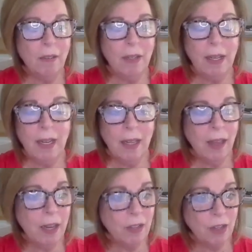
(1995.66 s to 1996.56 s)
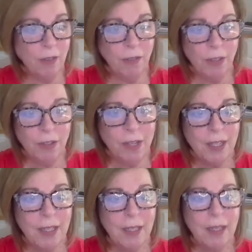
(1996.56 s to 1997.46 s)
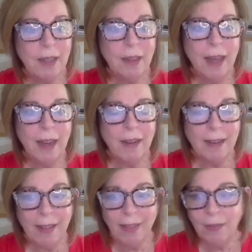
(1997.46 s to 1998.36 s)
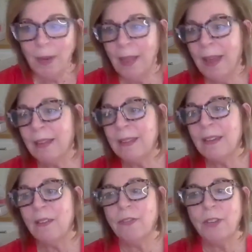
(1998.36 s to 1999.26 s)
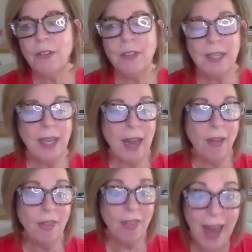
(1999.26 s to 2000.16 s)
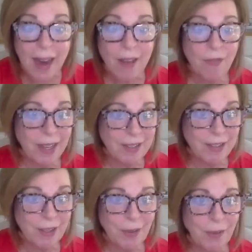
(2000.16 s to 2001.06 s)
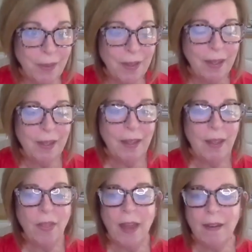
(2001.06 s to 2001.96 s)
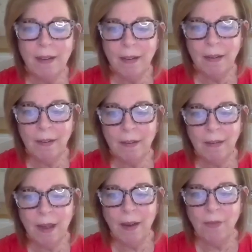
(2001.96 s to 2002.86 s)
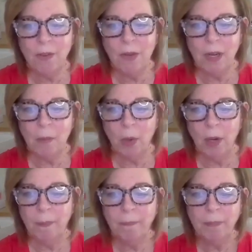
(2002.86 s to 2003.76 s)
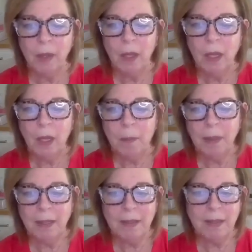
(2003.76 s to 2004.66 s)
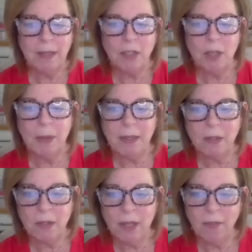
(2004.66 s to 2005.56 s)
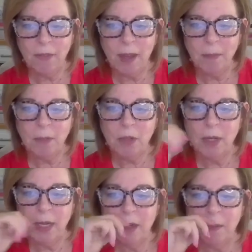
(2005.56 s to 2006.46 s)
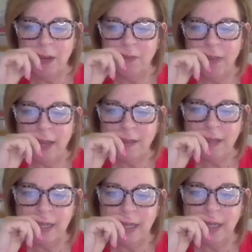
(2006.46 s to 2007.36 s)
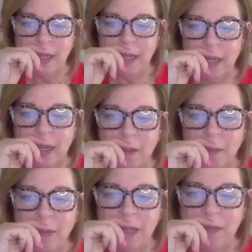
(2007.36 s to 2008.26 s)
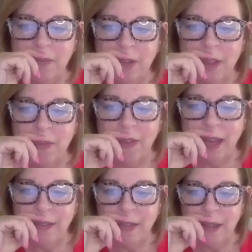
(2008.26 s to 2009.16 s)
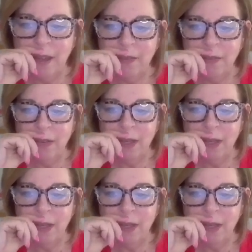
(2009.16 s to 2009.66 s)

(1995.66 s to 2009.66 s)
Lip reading: eating a lot of junk food, then get rid of that stuff first, see how that affects you, and then decide if you need more. Melissa said she messed herself up doing intermittent fasting, didn't vary the fast enough.